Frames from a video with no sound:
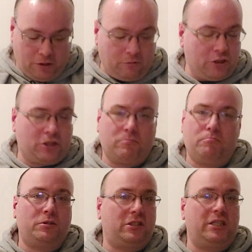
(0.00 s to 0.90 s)
you
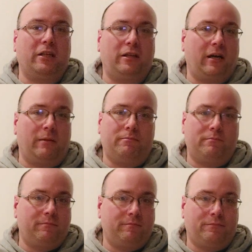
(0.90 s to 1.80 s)
just seal it up.
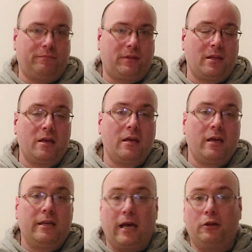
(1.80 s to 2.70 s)

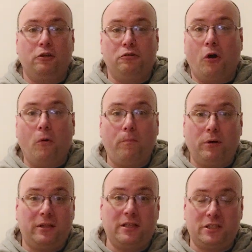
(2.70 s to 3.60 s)
Now you don't
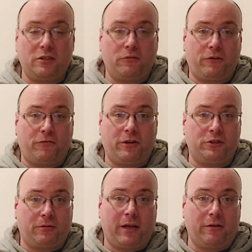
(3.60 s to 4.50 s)
put this in the
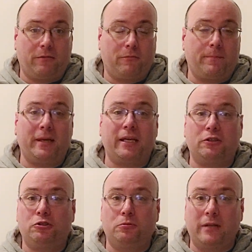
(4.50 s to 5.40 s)
refrigerator. Repeat, do